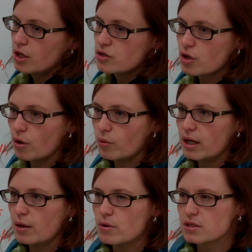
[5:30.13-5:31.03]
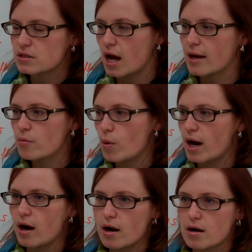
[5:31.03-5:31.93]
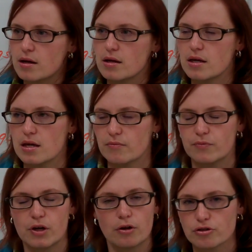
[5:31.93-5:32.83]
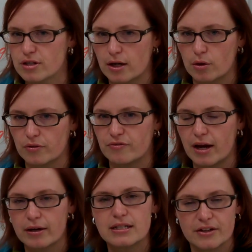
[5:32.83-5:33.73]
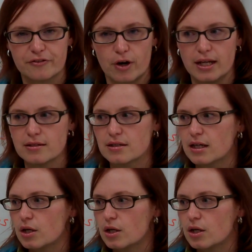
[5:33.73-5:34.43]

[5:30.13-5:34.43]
So it was a time where cultures that are very different